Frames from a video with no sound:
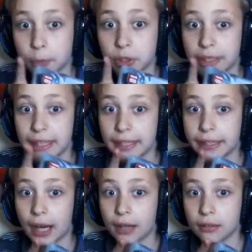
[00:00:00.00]
I hope you
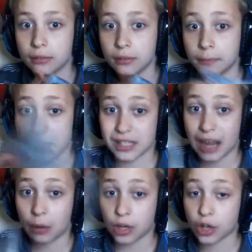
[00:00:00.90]
didn't hear that
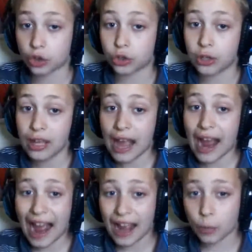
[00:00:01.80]
because I wanted
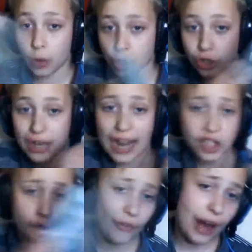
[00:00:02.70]
I want
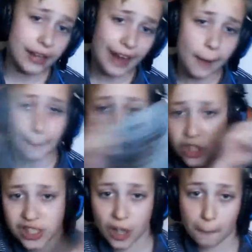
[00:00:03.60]
you guys to find
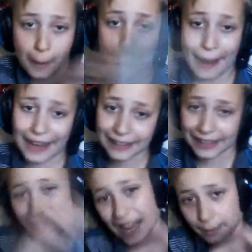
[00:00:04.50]
out by yourself by
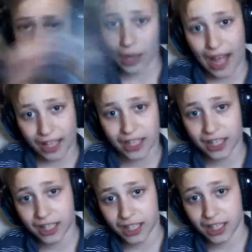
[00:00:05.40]
buying the game,
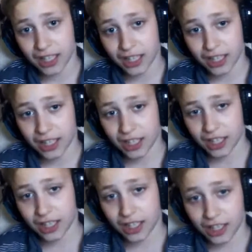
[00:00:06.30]
okay?
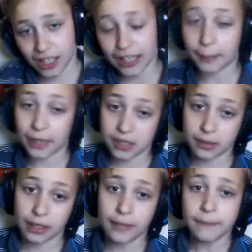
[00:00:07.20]
And
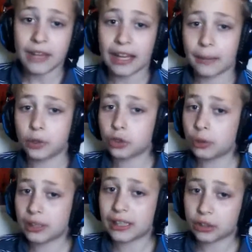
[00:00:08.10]
I'm being, eh, and
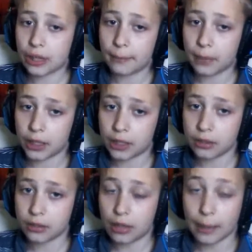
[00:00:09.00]
I'm not doing that to get
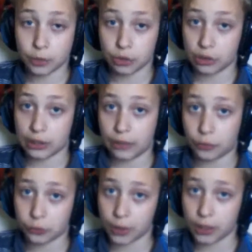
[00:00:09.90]
money. I'm
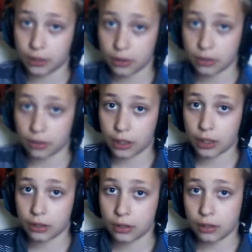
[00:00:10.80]
doing that for free,
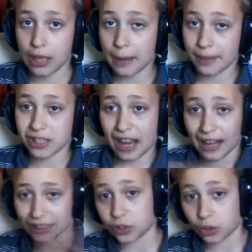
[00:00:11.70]
alright? And
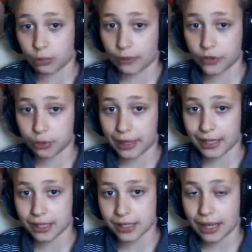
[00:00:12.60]
because I like to
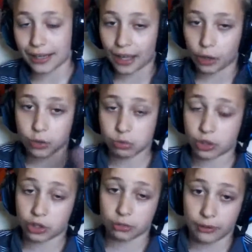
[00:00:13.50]
review things, and I
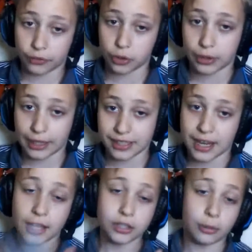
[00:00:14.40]
always wanted to review
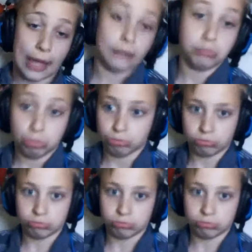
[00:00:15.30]
things, so yeah.